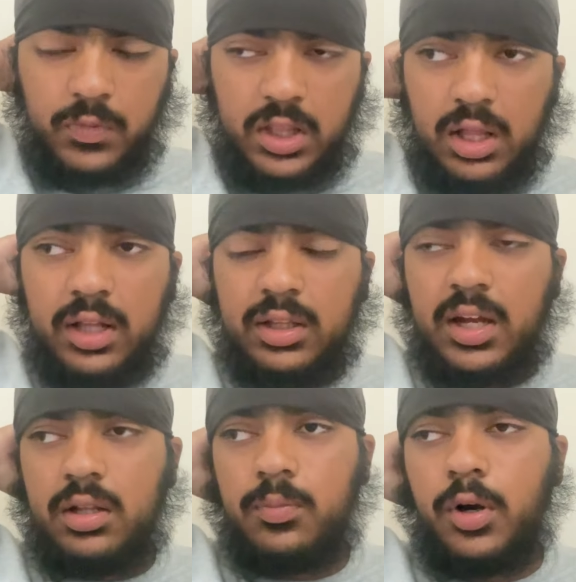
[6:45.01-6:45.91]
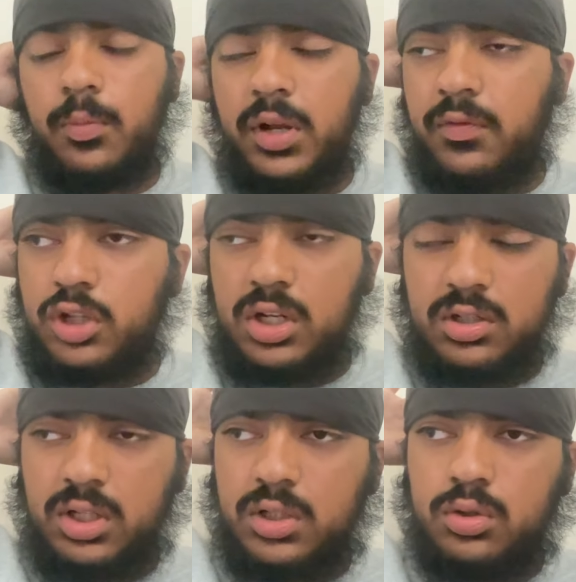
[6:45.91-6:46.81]
in that attacking department if
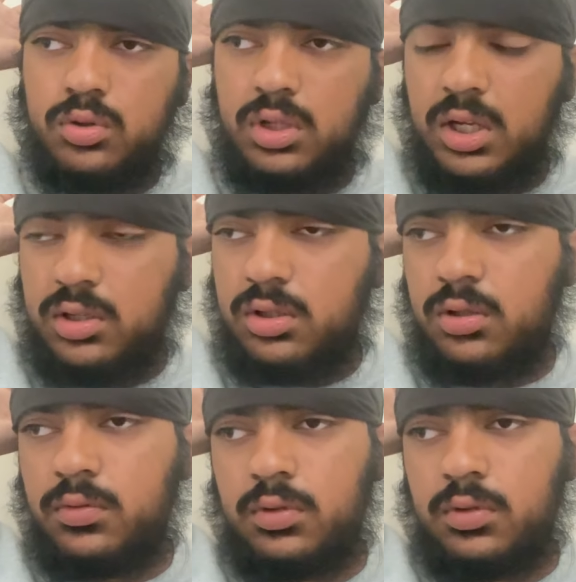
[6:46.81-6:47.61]
Jadon Sancho stays.